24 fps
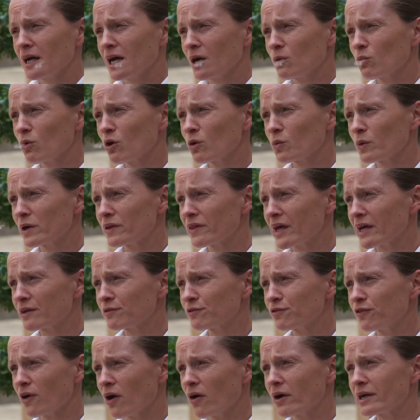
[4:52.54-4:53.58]
And what we're then
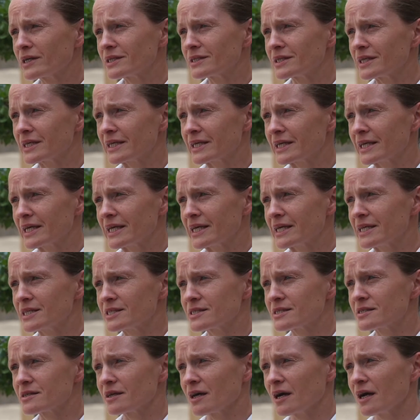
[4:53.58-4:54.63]
finding
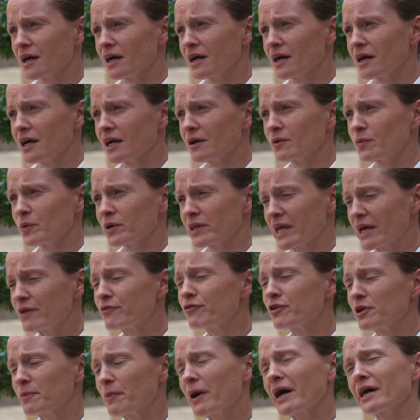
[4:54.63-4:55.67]
is with
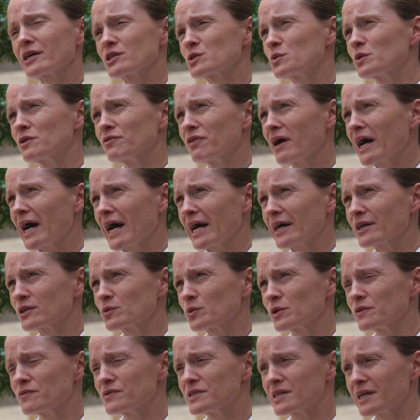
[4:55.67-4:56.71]
every batch we've had,
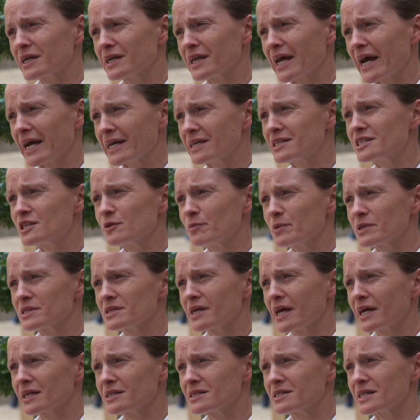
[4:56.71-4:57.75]
we've seen
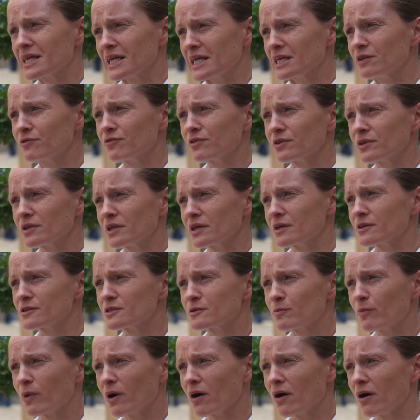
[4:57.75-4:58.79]
80%
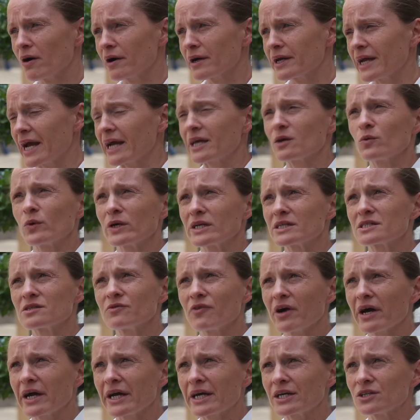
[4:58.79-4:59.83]
evenness by 8 weeks
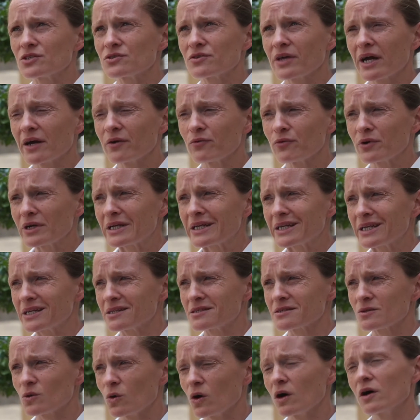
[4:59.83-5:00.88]
of age. That really
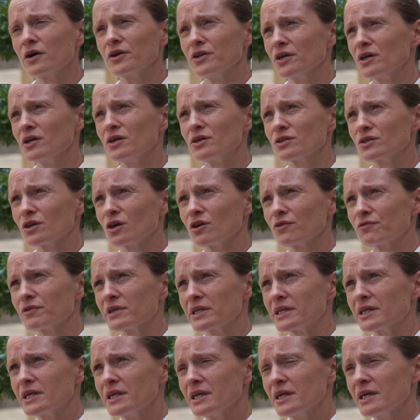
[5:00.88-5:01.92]
is quite unheard of
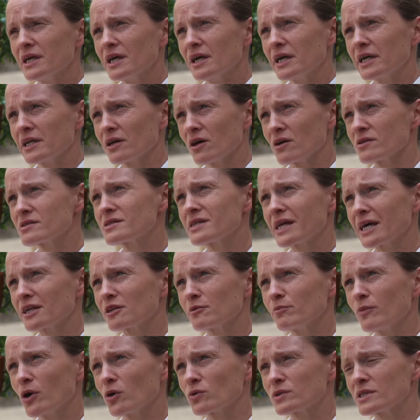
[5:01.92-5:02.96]
in our
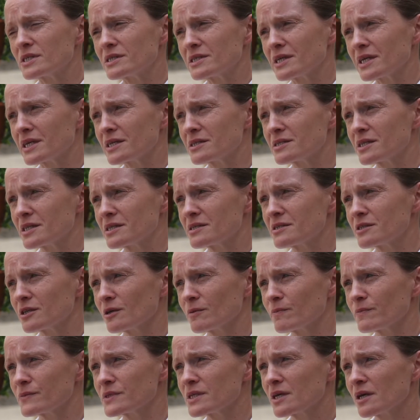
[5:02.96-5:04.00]
standard multi-tier
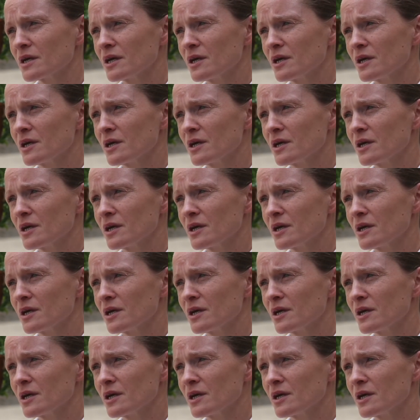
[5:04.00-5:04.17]
systems,